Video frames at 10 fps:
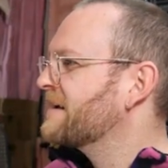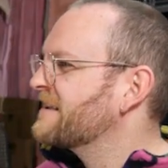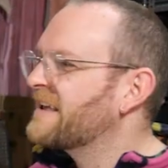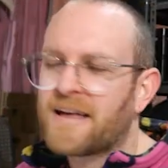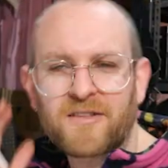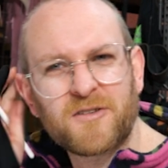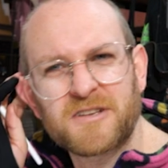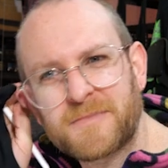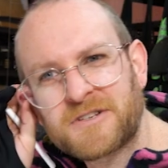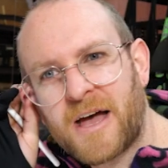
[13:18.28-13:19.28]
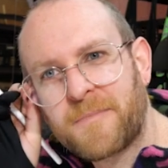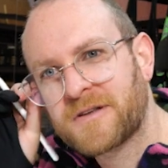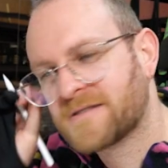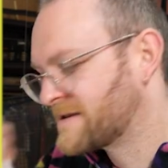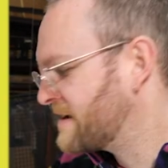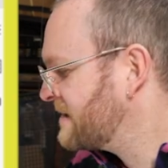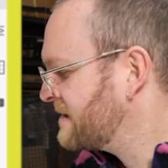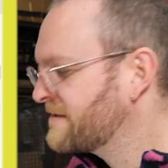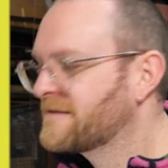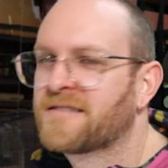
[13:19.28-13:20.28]
Yeah, not as much happened
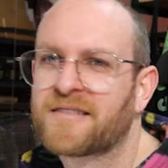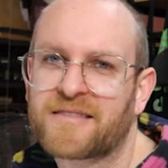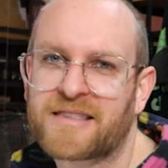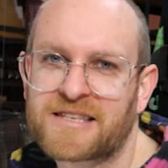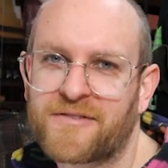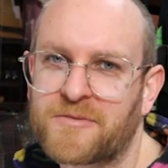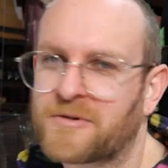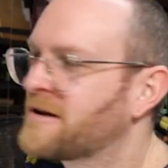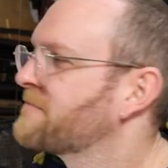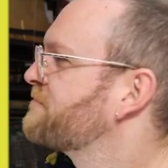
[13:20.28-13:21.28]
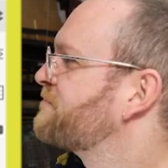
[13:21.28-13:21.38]
in this film clip.